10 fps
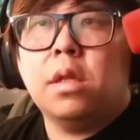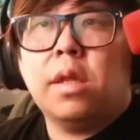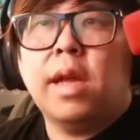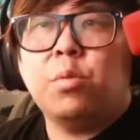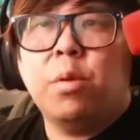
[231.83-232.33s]

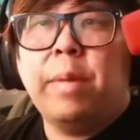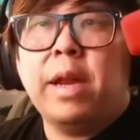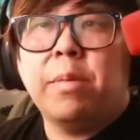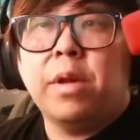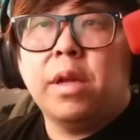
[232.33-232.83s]
That's what made
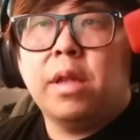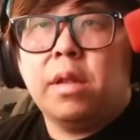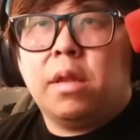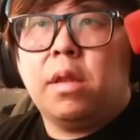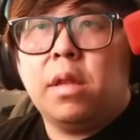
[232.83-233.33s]
him good.
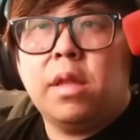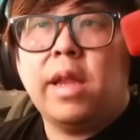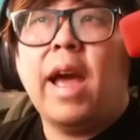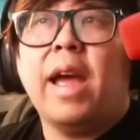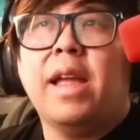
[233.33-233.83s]

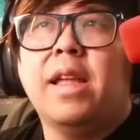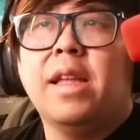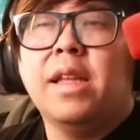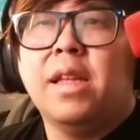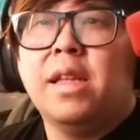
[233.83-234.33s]
That.
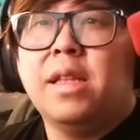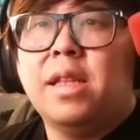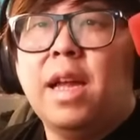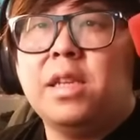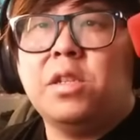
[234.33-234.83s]

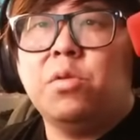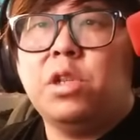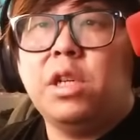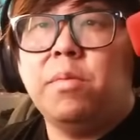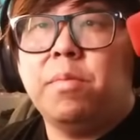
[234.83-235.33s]
That's so cheap.